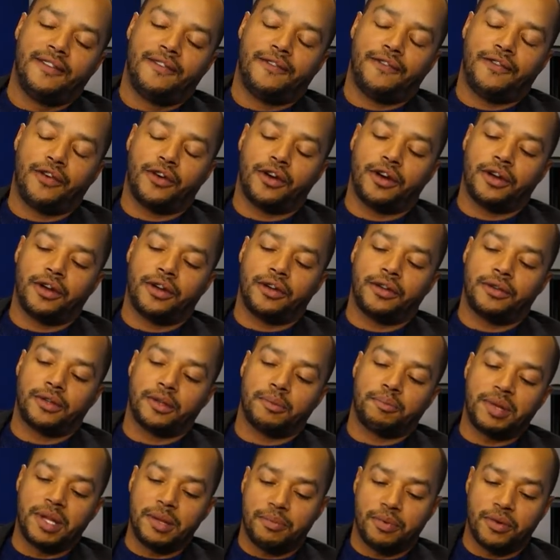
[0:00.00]
for the
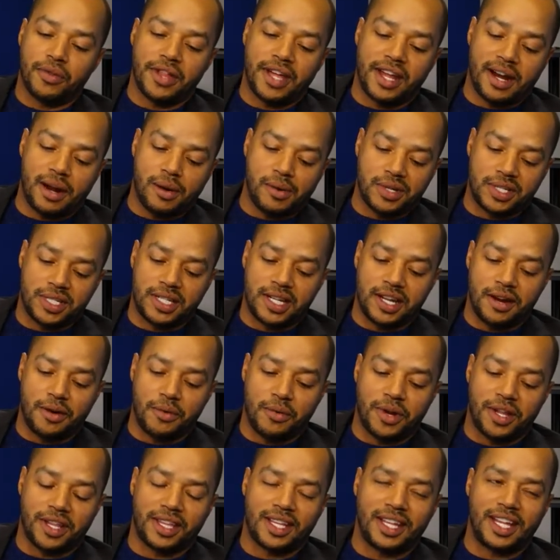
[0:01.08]
people that I was there
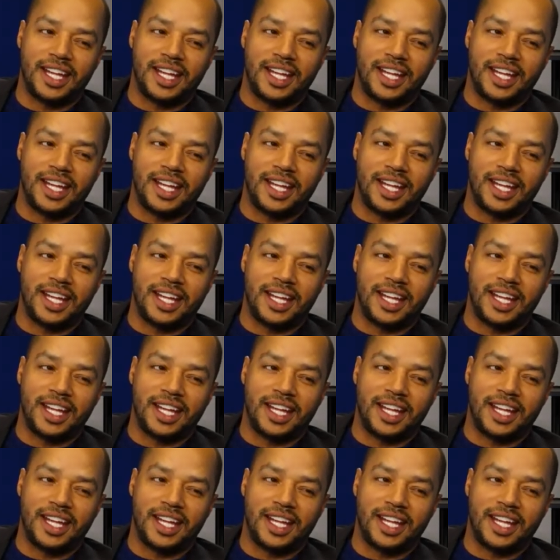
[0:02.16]
with,